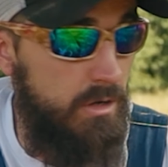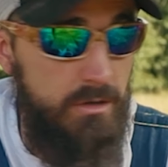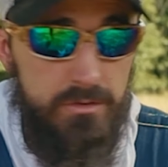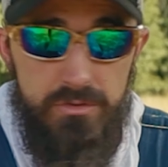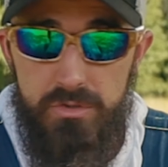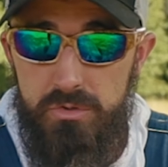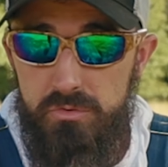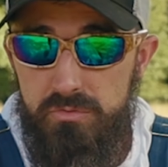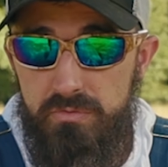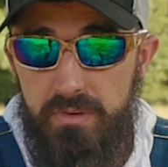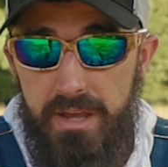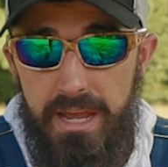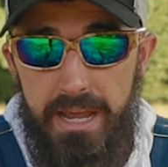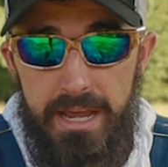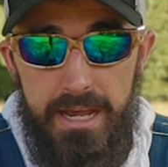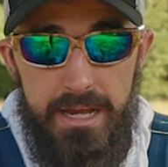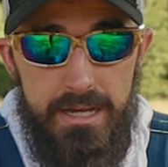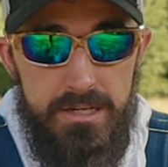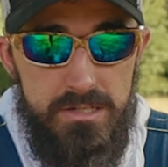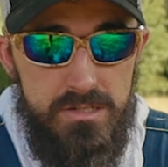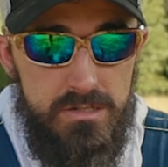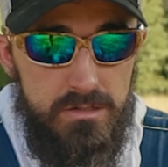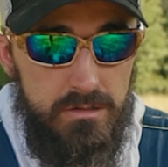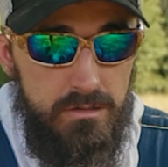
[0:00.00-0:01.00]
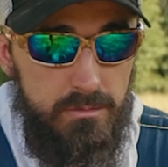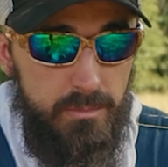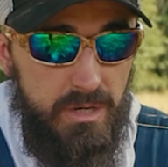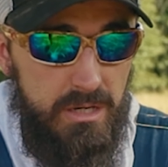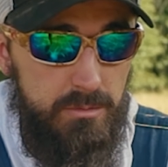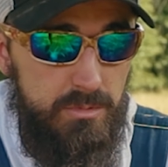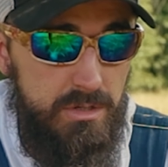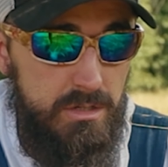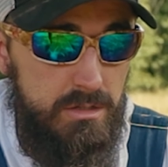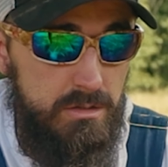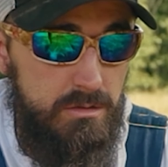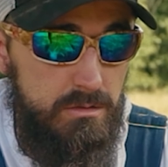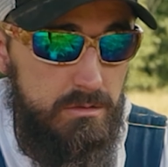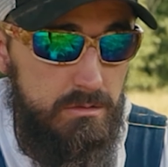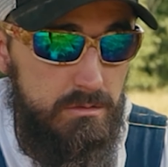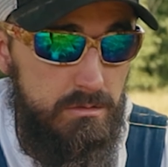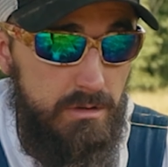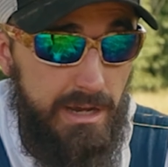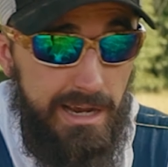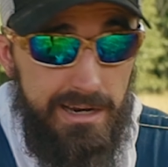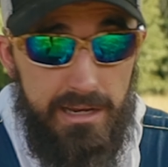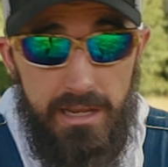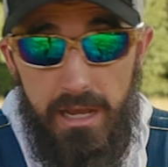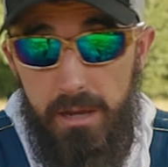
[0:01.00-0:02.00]
gone too fast, or maybe
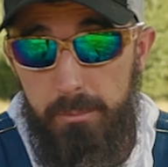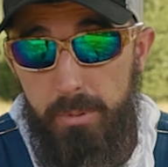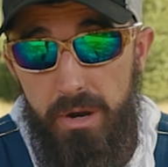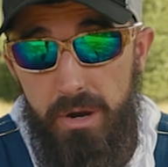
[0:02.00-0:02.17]
I